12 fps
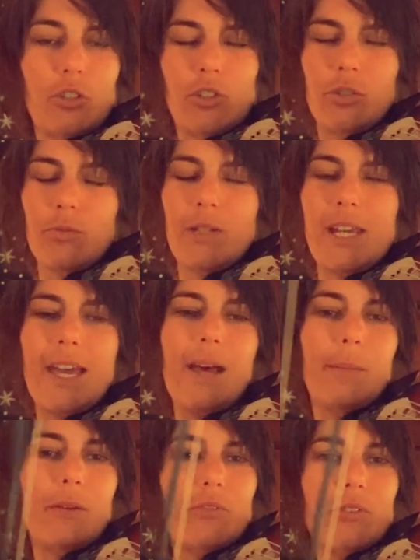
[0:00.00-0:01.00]
Just to
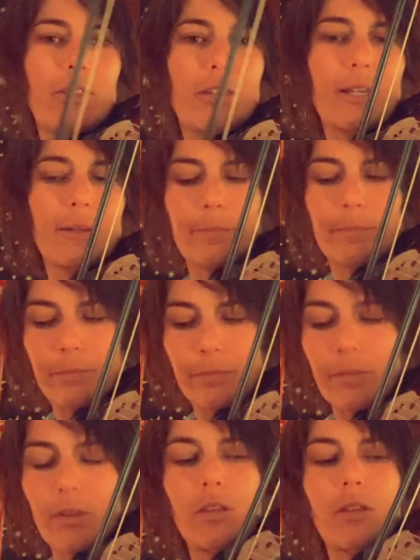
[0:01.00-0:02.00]
recap everything,
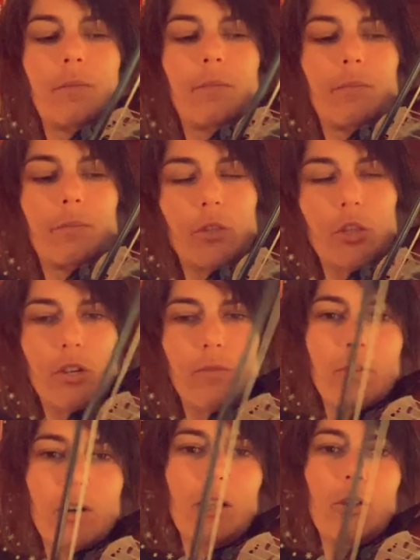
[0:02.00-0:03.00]
you
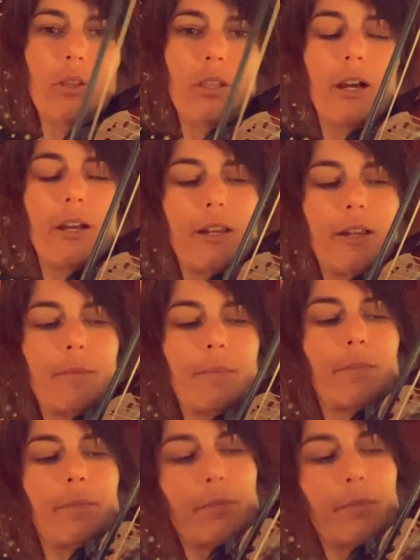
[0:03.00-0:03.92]
can follow along here.